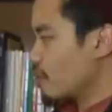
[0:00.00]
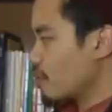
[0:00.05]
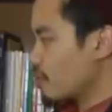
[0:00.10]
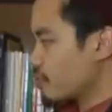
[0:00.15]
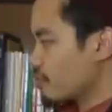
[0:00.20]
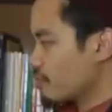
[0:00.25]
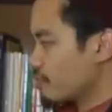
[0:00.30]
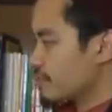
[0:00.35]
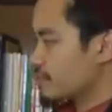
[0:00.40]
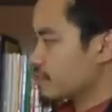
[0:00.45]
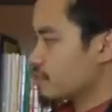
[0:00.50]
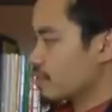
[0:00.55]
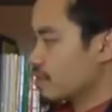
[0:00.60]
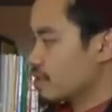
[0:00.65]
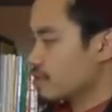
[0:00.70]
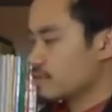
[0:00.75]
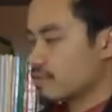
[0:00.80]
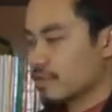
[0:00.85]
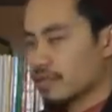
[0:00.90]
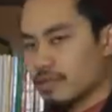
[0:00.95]
both of these
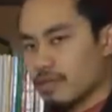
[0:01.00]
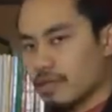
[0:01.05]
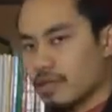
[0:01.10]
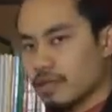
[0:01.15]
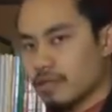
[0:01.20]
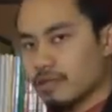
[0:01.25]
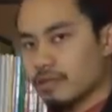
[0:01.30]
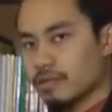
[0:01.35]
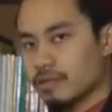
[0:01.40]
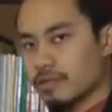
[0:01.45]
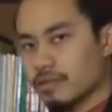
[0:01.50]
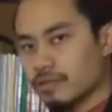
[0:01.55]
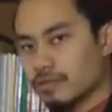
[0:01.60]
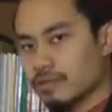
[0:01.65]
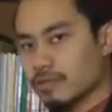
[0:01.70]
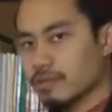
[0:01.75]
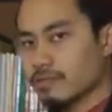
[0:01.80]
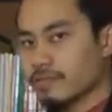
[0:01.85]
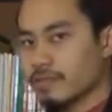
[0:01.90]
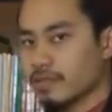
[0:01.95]
words return
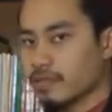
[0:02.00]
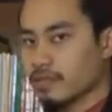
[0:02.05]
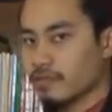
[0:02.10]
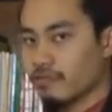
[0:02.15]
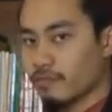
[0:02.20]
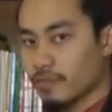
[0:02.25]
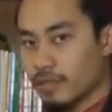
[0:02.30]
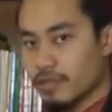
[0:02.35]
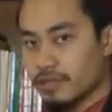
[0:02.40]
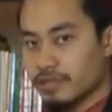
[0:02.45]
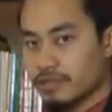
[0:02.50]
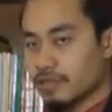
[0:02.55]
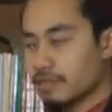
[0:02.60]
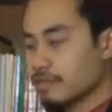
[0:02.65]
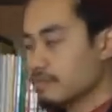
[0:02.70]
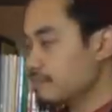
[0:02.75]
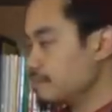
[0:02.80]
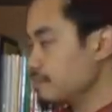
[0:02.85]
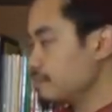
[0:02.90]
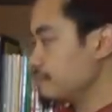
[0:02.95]
to the meaning of
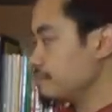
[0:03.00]
mercy,